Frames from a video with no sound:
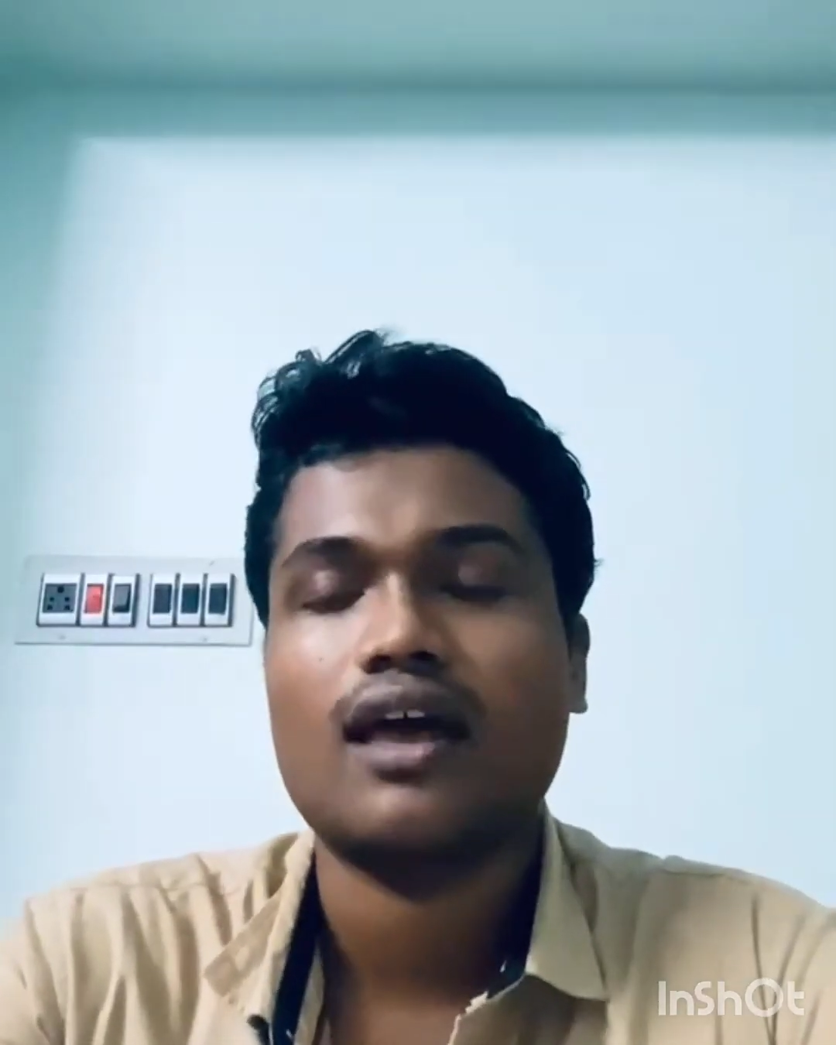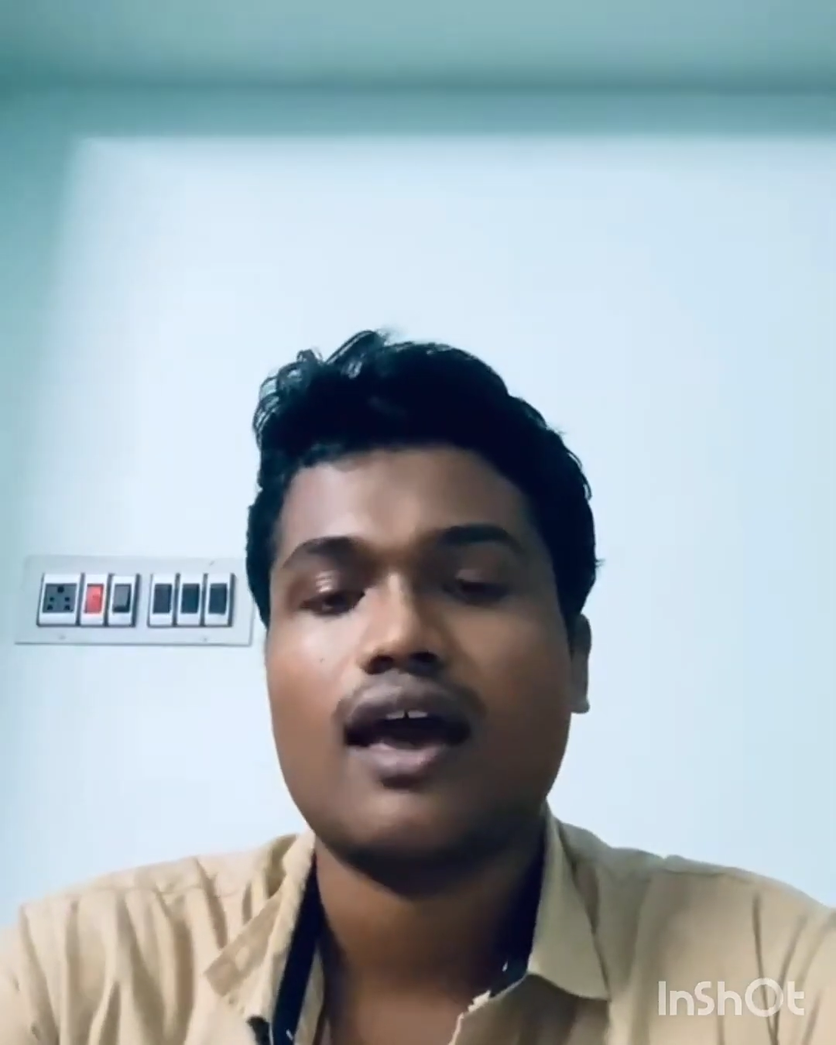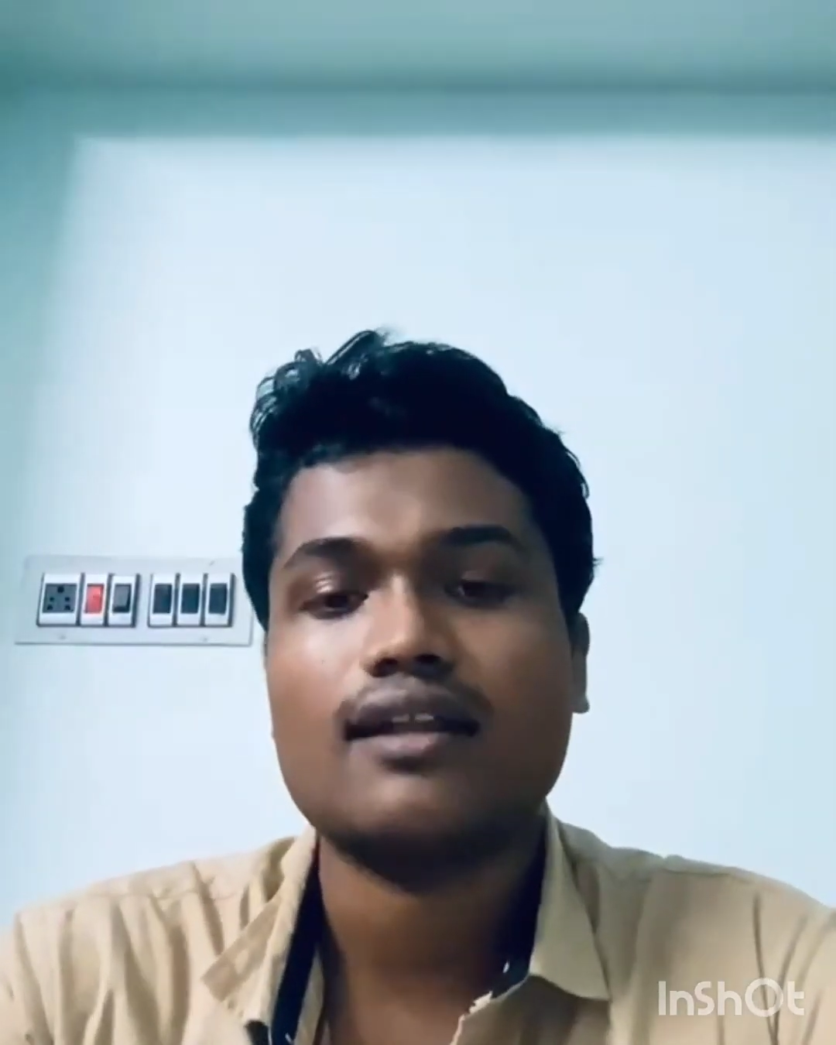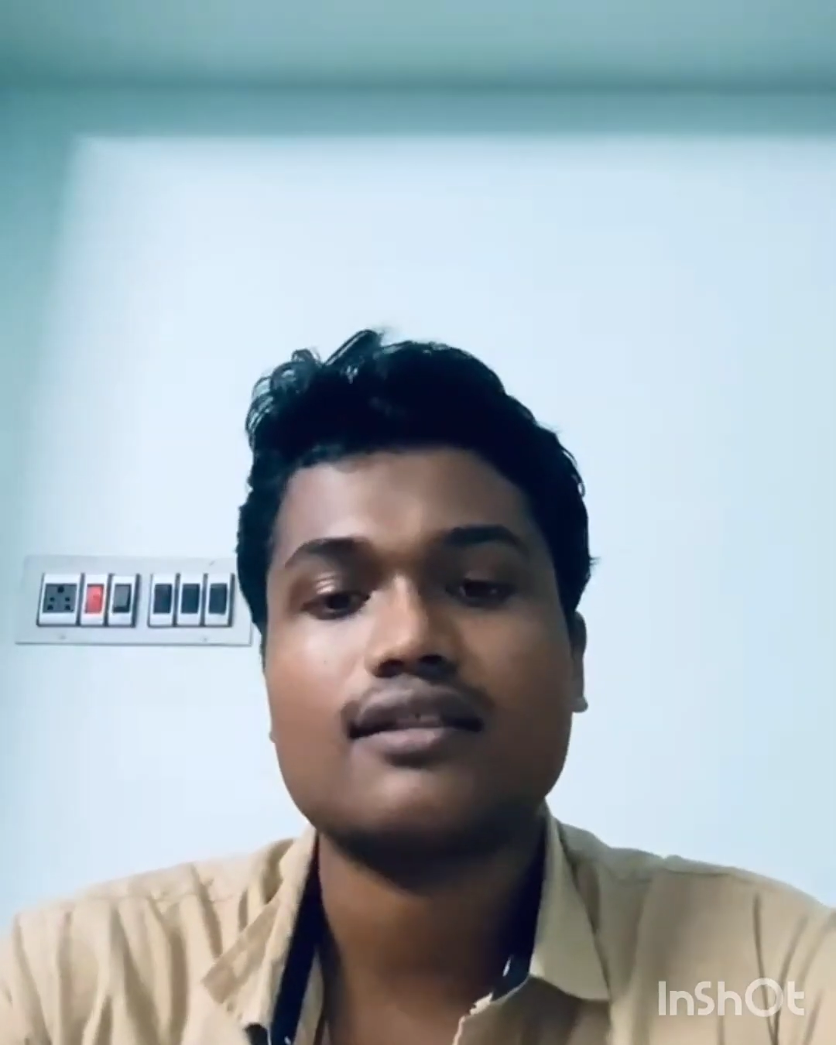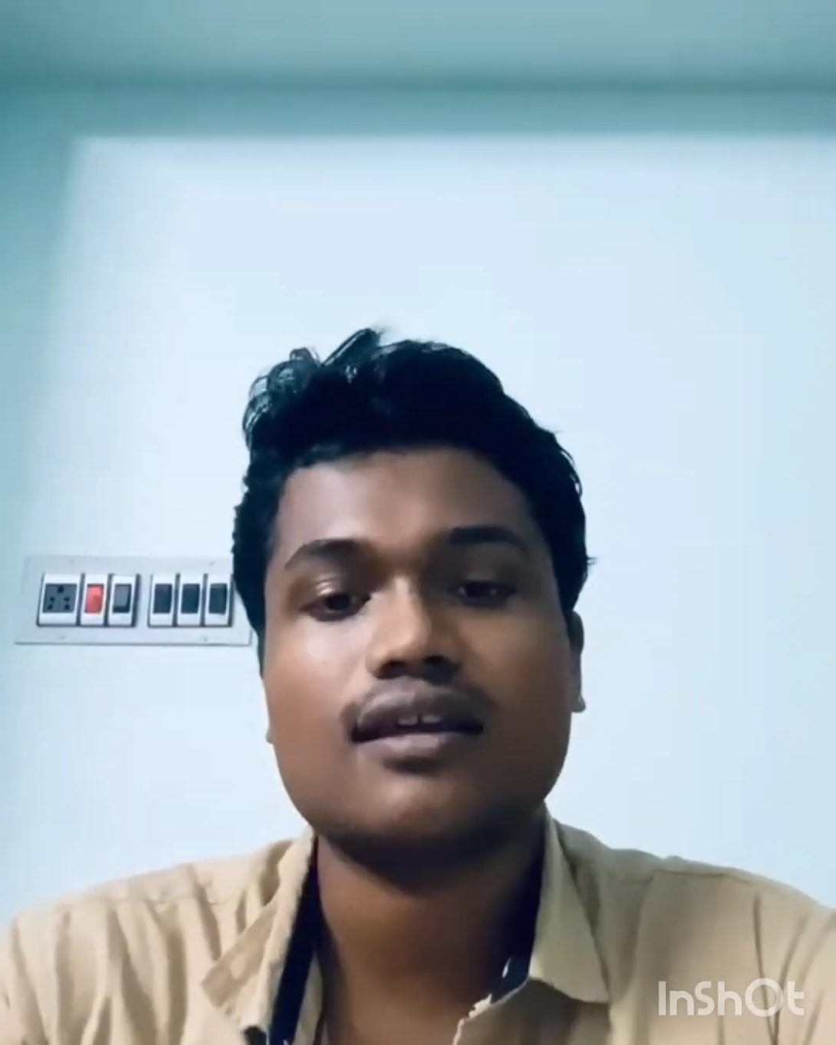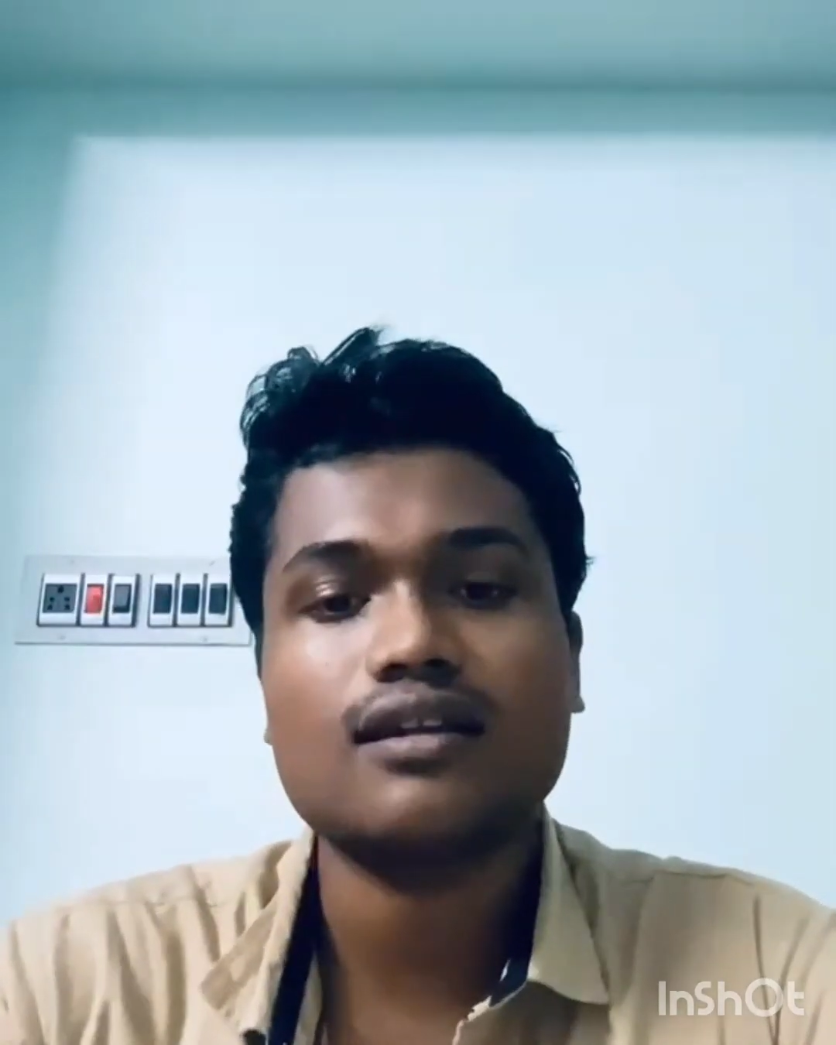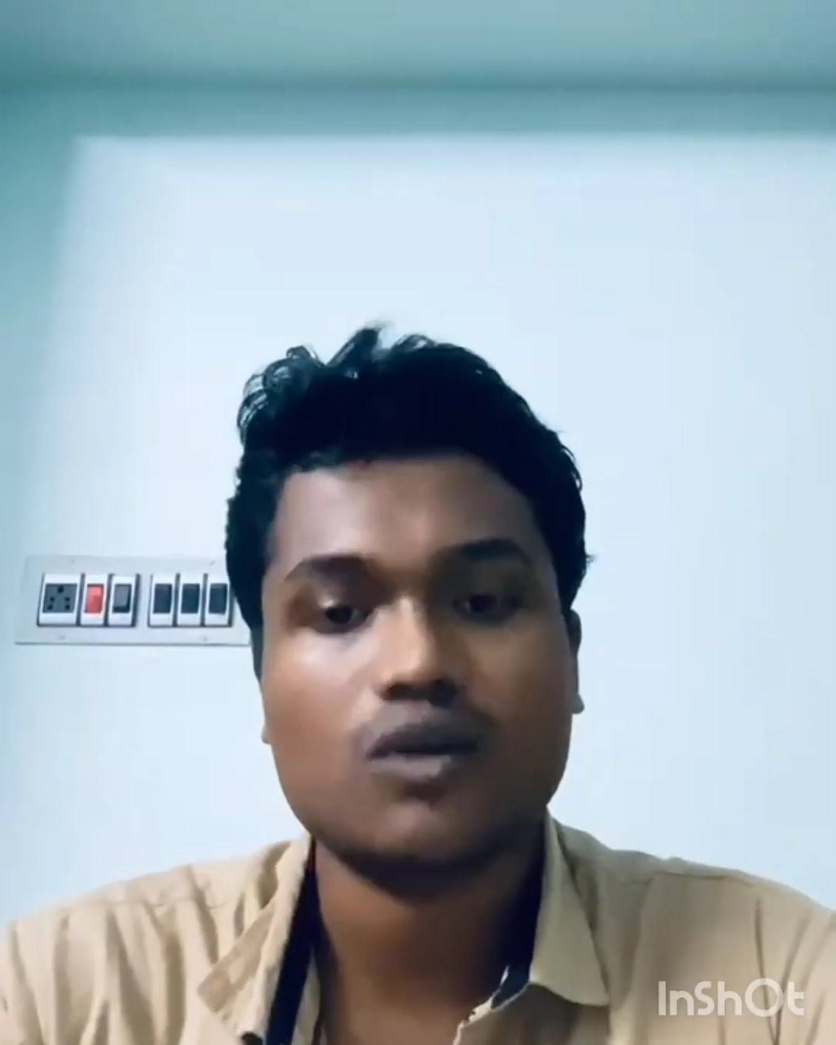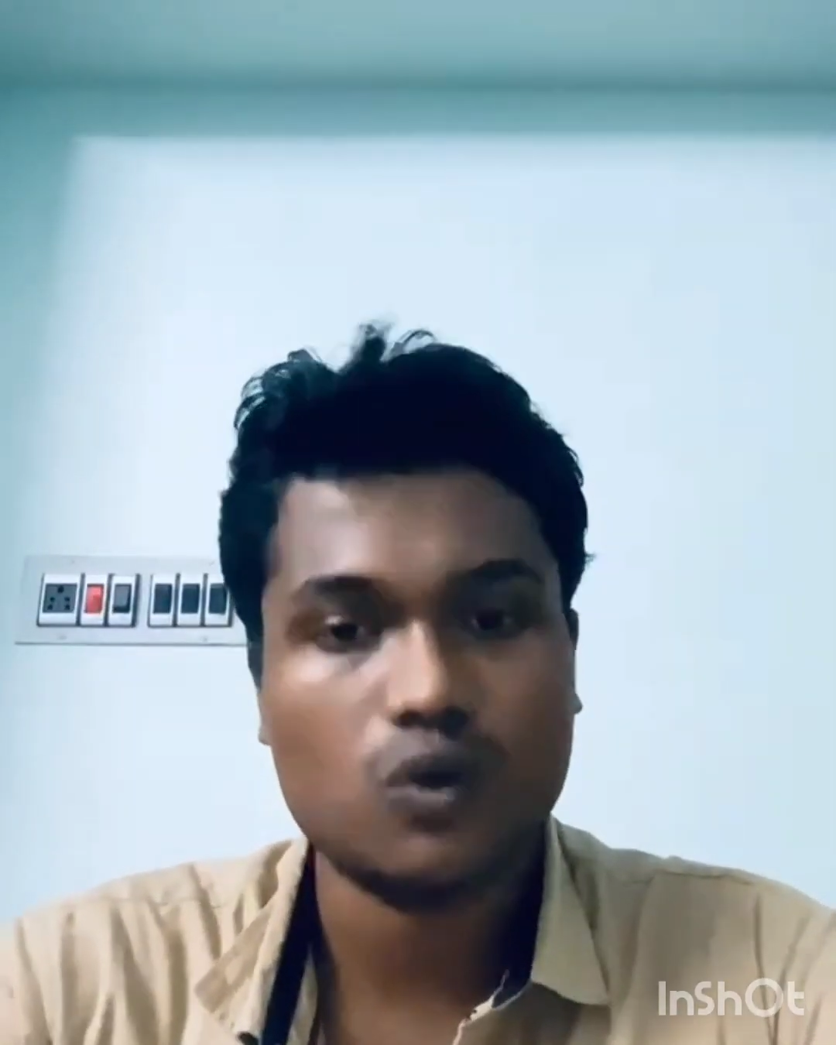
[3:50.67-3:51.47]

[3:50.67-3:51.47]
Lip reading: and then